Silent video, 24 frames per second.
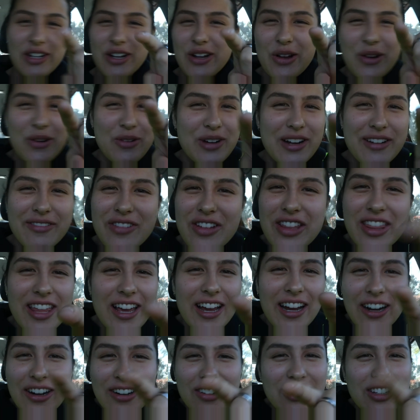whoever the
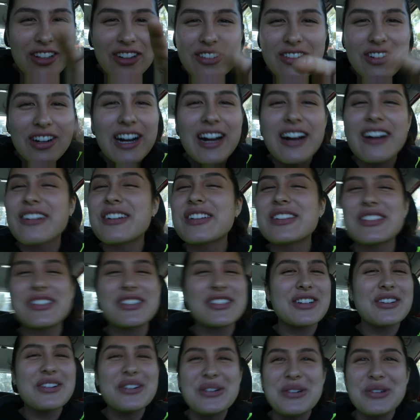hell you are at
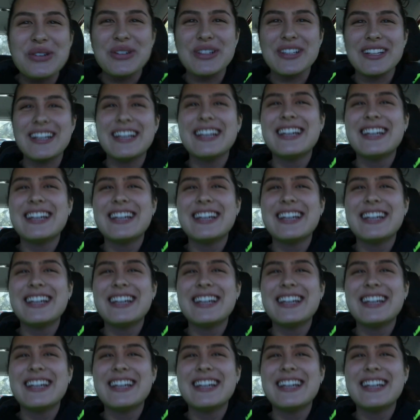school.